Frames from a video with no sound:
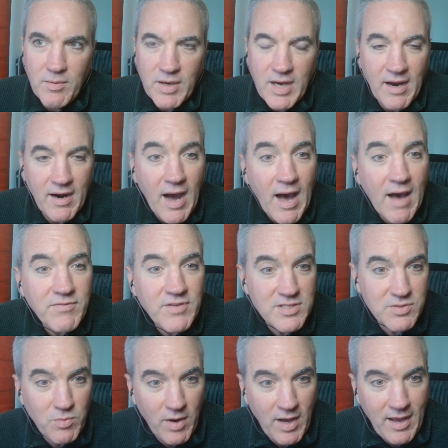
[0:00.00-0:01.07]
kind of
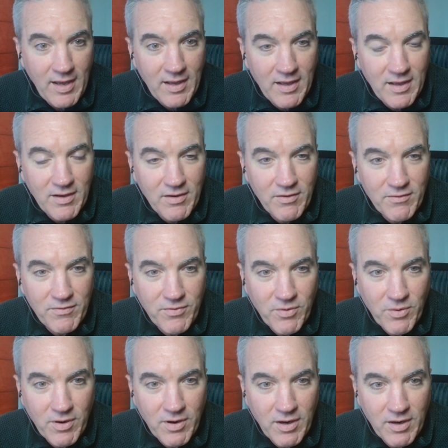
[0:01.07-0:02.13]
obvious way
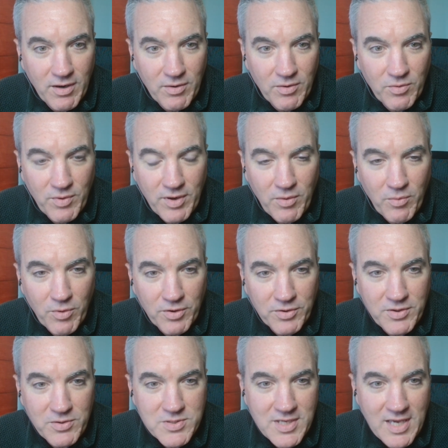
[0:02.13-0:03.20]
for real world
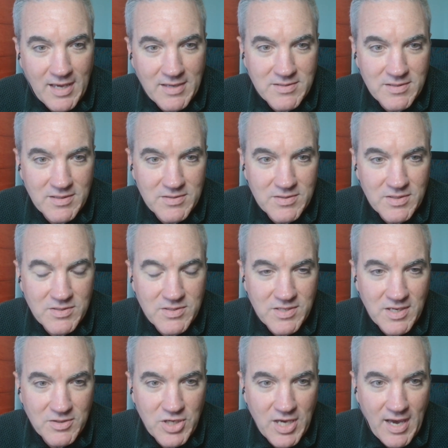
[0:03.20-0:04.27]
use cases,
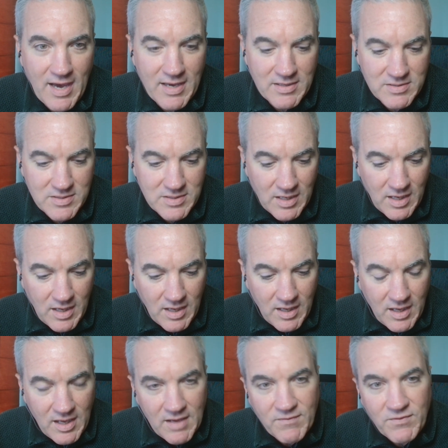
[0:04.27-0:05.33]
such as
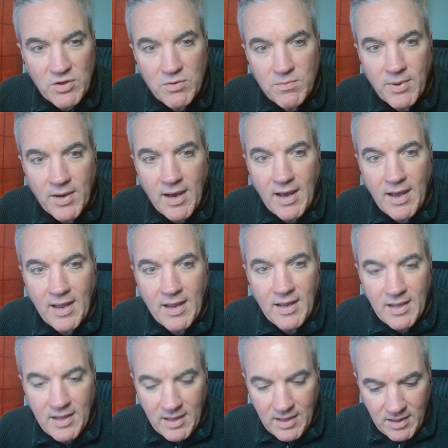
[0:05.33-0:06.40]
if you buy
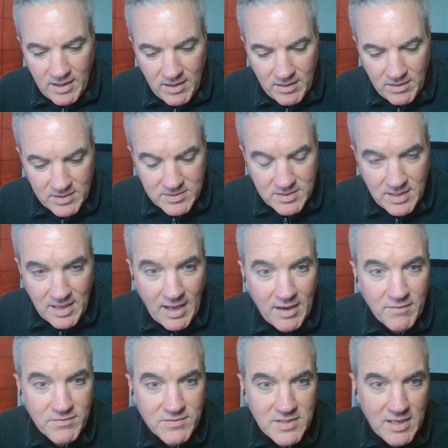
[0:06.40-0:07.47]
this
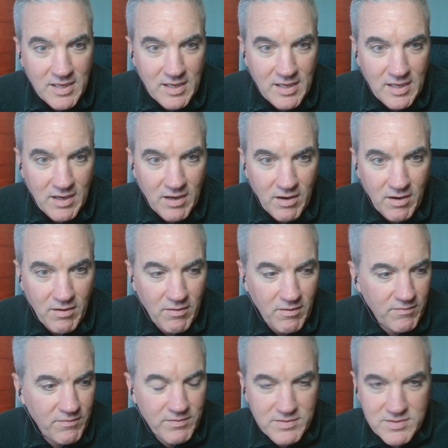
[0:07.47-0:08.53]
NFT
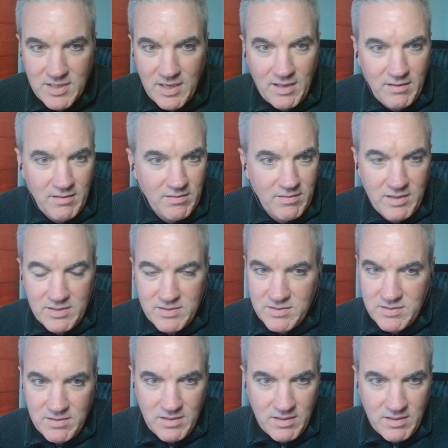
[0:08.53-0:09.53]
of, say, this,